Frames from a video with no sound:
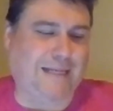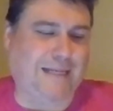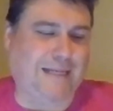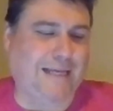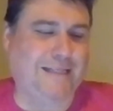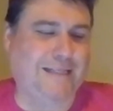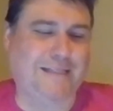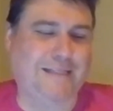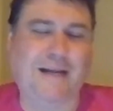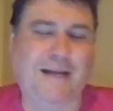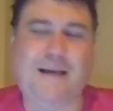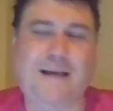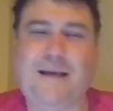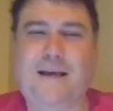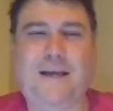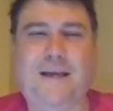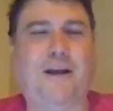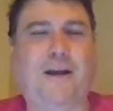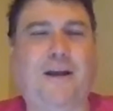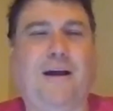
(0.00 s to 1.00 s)
I just,
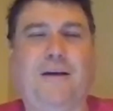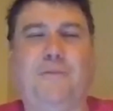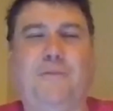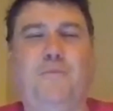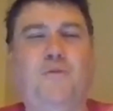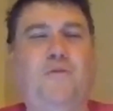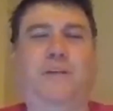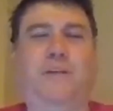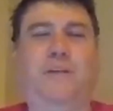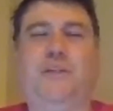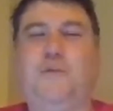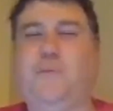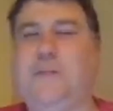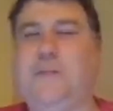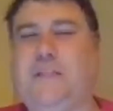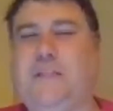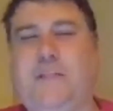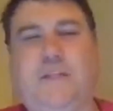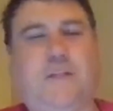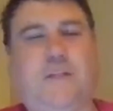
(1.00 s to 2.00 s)
how movies, we
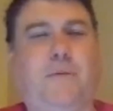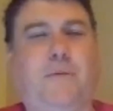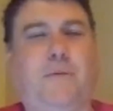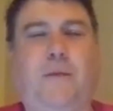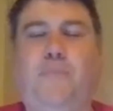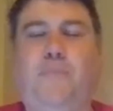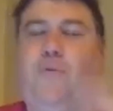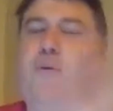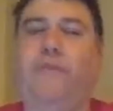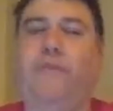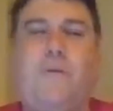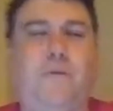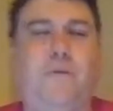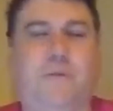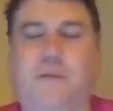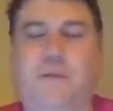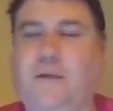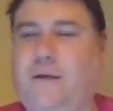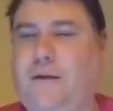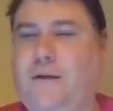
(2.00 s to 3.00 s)
see so many previews
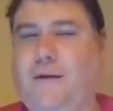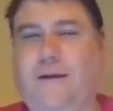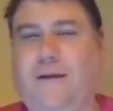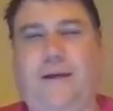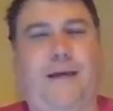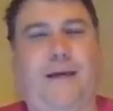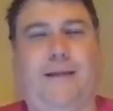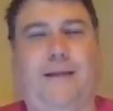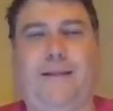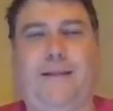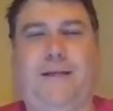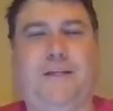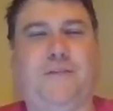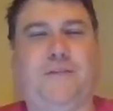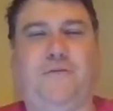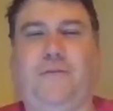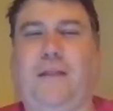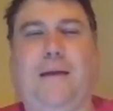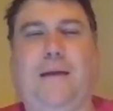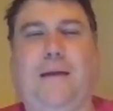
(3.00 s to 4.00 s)
and they just
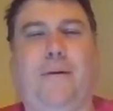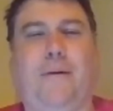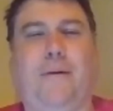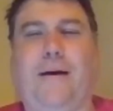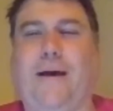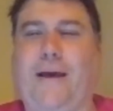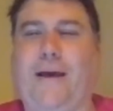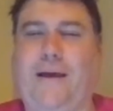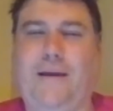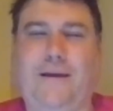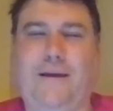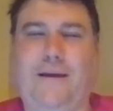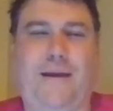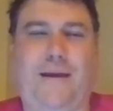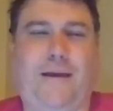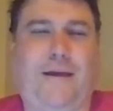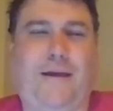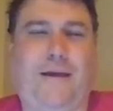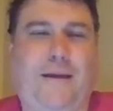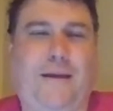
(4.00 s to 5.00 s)
fly by,
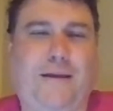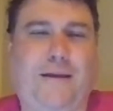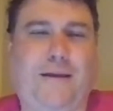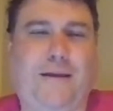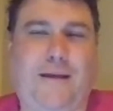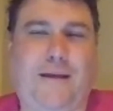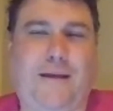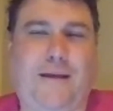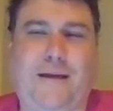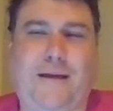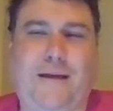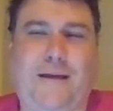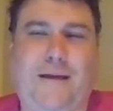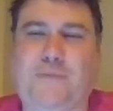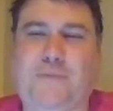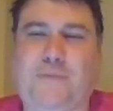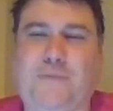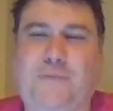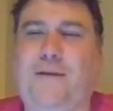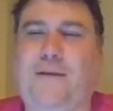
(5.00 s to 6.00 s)
and it's
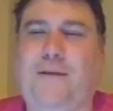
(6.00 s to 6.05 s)
probably